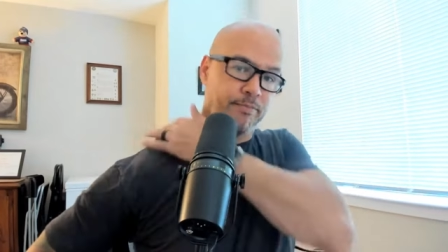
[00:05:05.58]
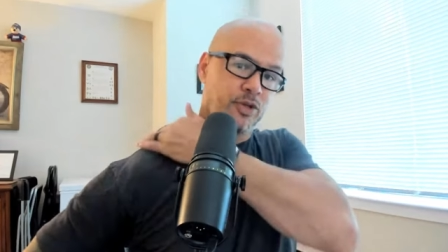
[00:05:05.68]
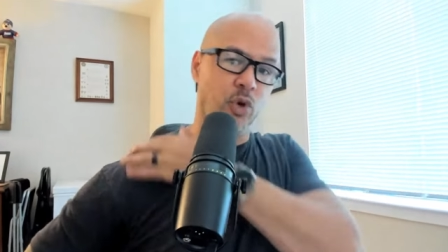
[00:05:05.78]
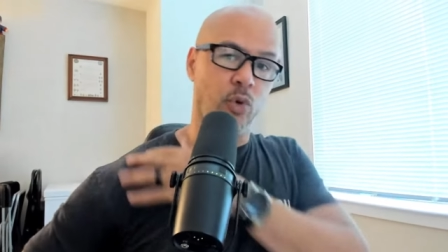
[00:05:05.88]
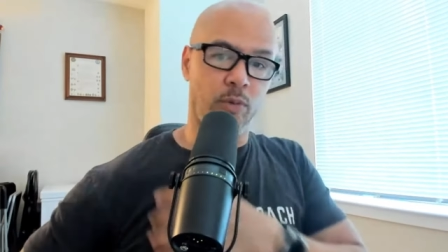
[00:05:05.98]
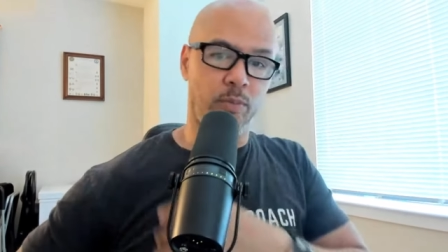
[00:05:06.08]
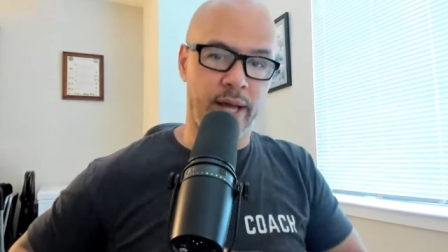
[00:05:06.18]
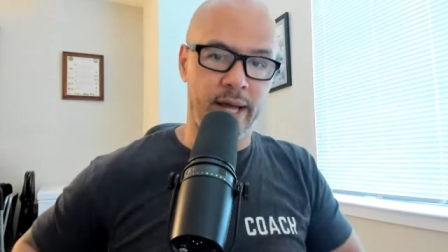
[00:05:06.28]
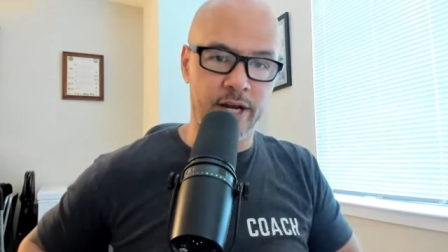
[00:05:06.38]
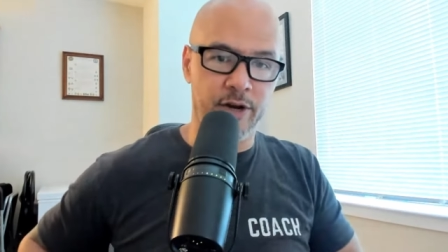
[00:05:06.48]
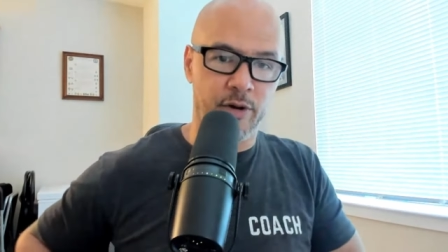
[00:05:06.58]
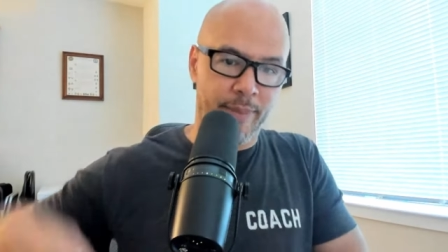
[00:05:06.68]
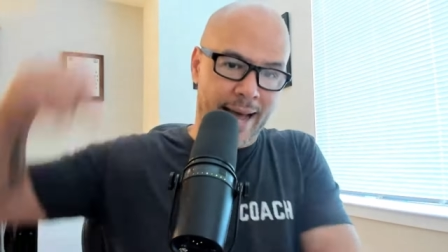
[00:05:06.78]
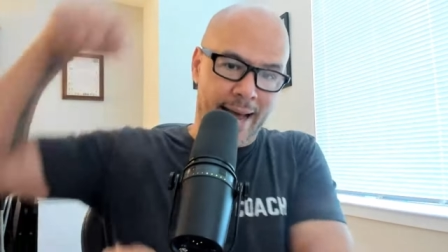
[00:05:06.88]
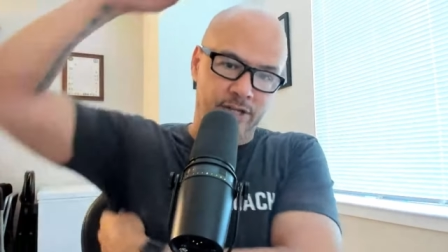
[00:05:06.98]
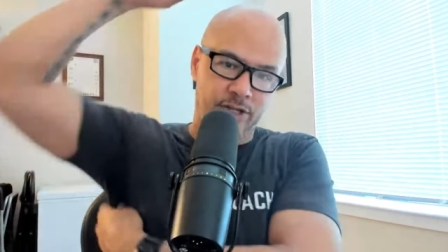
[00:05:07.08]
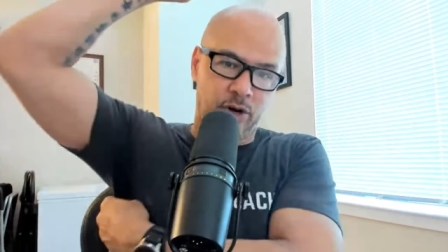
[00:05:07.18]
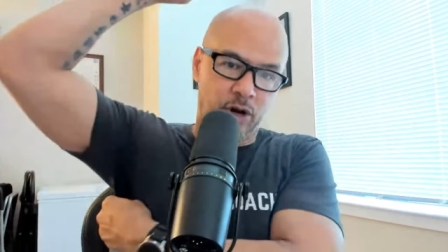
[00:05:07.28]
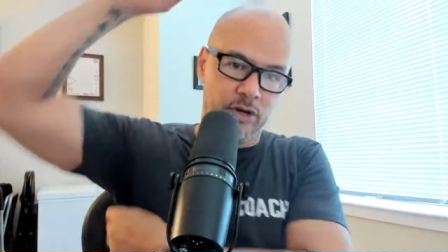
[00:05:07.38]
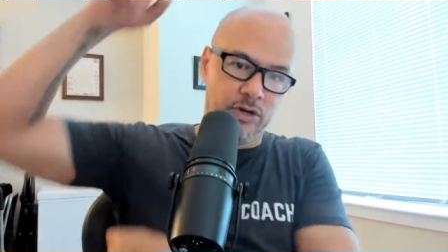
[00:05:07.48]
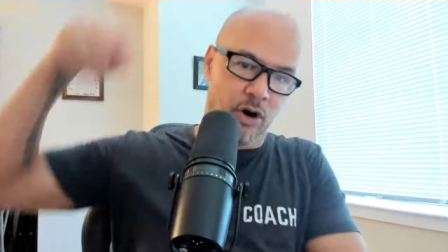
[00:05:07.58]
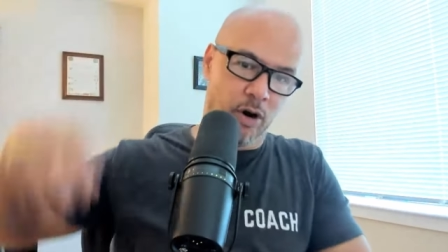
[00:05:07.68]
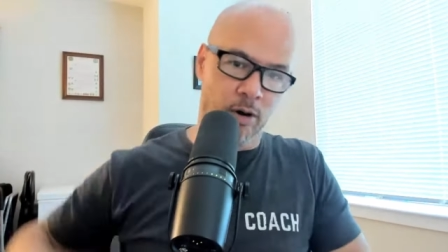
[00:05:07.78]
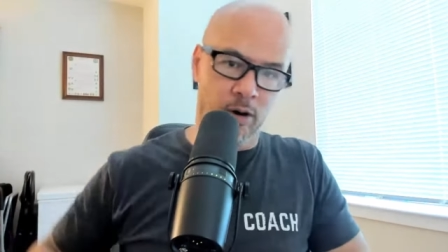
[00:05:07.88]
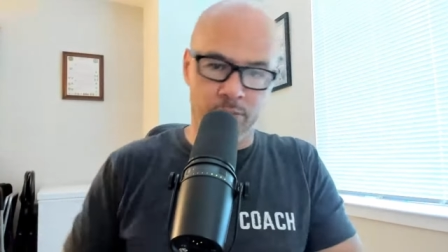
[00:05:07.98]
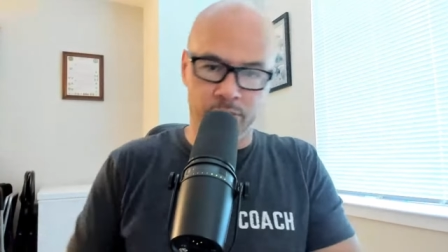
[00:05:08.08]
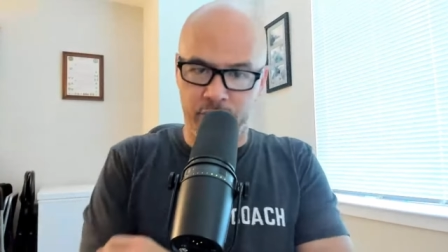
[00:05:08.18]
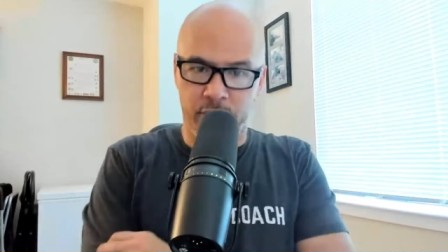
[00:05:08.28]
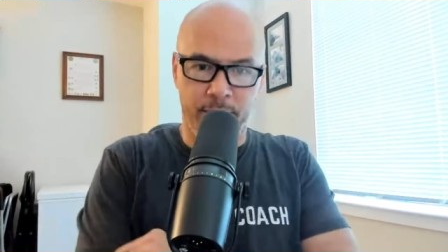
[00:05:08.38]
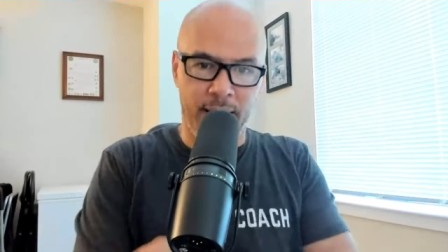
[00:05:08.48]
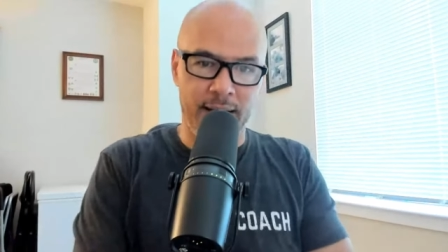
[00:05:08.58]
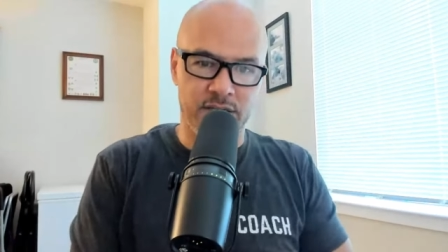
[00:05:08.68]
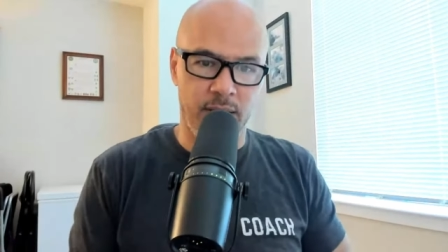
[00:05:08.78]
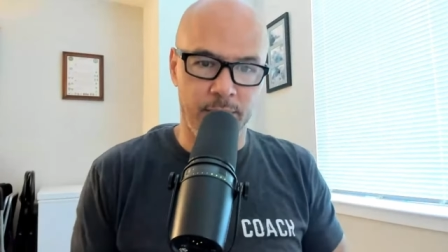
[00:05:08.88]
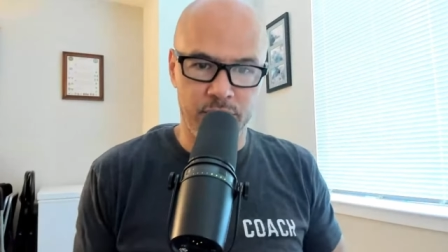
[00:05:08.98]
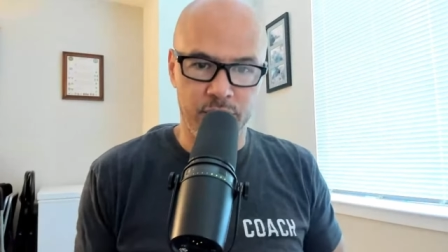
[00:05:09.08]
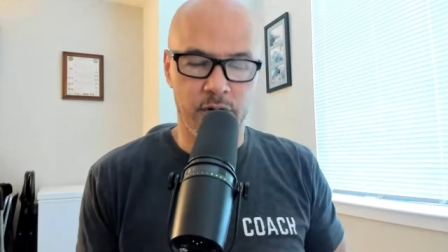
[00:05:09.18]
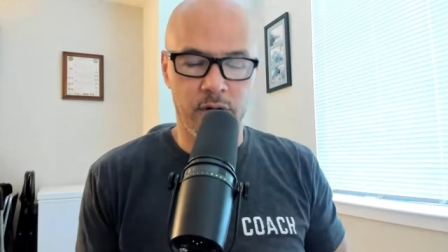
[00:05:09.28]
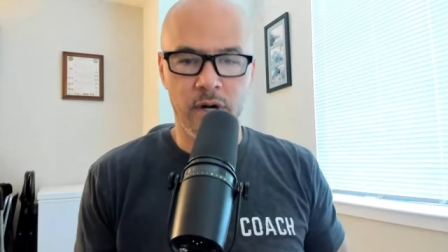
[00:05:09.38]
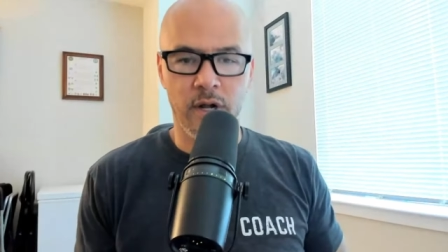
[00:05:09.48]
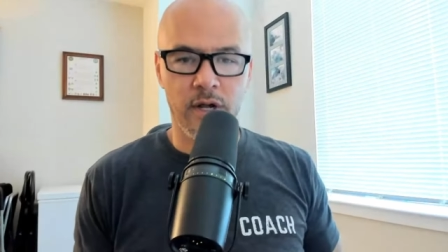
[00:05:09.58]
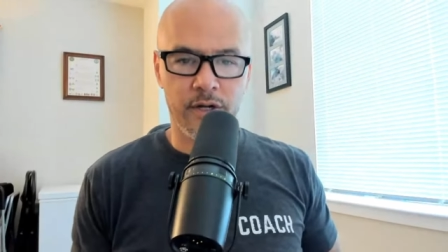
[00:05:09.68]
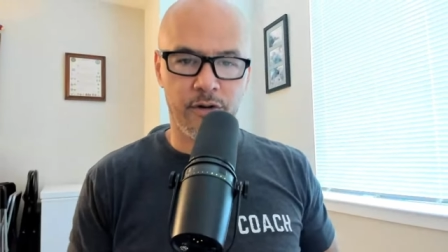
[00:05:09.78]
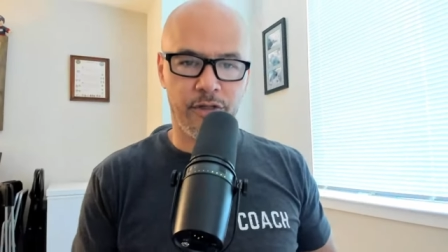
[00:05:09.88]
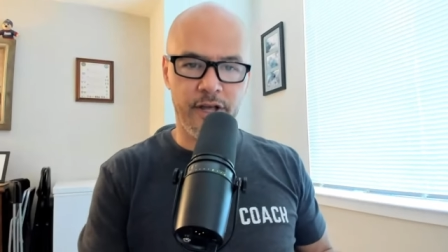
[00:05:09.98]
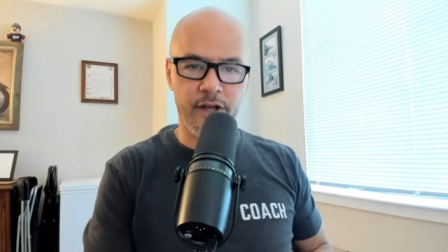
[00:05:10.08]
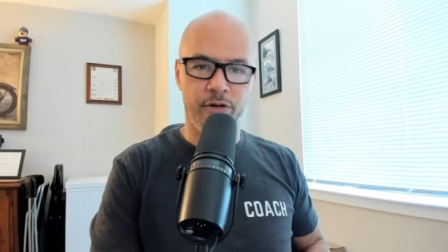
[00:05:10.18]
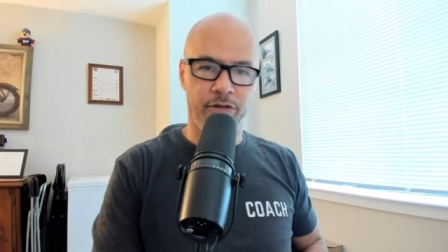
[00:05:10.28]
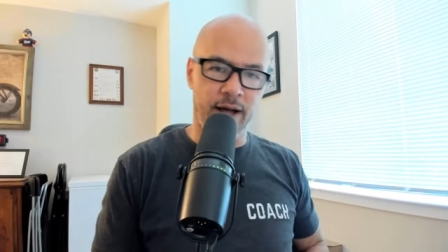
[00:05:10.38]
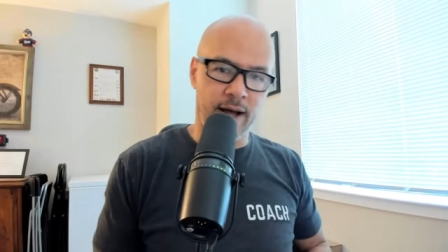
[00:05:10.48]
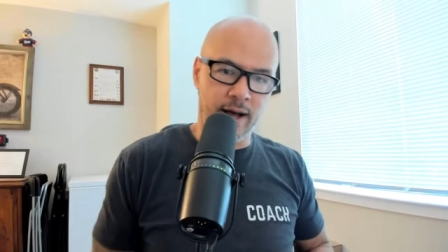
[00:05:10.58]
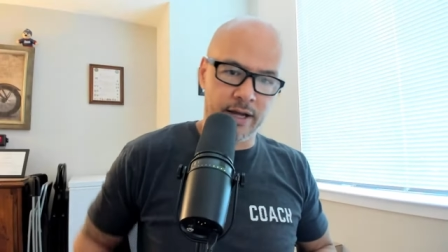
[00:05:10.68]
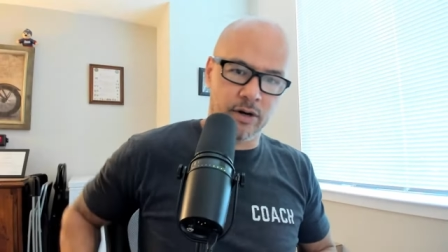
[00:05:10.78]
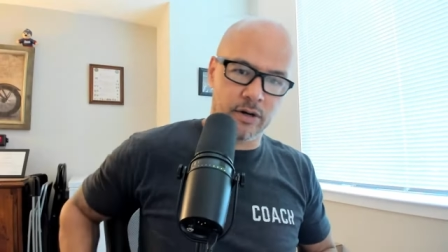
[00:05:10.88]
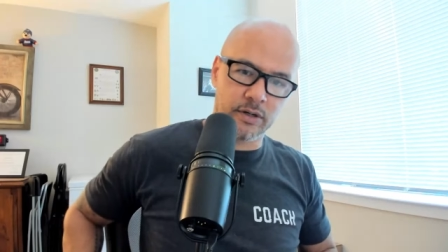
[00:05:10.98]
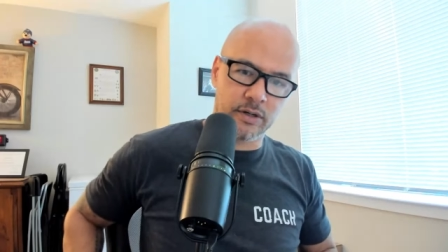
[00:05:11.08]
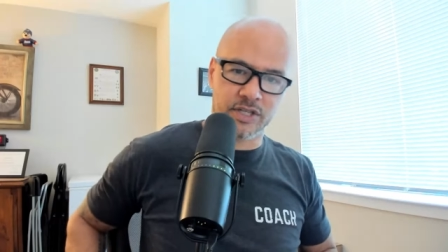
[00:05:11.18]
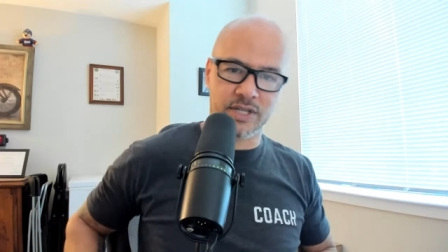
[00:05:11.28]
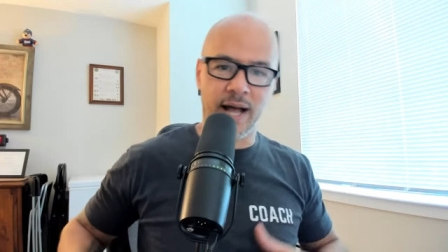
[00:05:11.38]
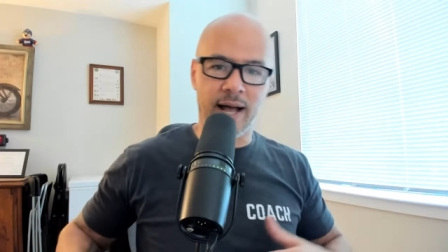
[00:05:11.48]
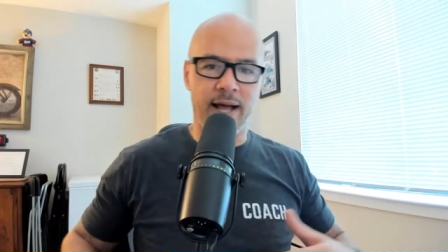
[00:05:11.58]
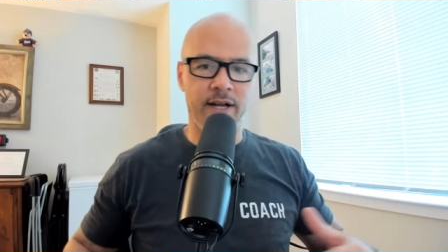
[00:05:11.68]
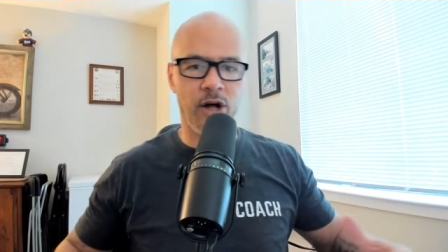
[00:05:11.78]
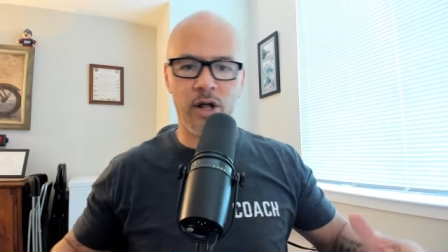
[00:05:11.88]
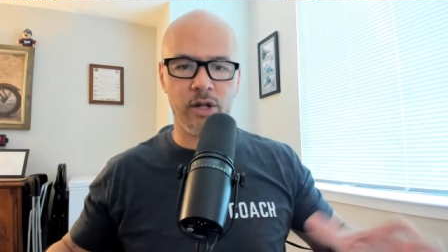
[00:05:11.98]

shoulder blade and your back to your underarm, to your bicep, to your inner thigh, your side,